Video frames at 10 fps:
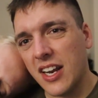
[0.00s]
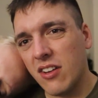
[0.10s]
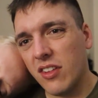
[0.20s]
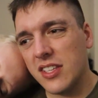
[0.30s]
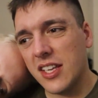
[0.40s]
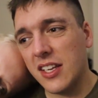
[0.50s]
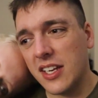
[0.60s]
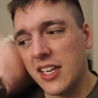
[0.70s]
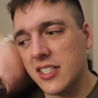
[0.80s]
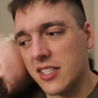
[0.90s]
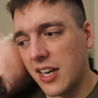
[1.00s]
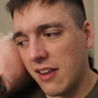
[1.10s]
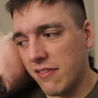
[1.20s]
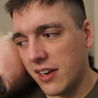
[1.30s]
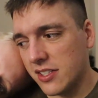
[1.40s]
I know that is a side
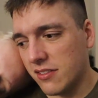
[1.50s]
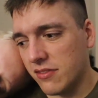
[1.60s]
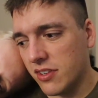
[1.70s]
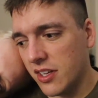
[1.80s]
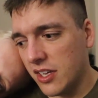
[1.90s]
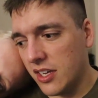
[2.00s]
effect of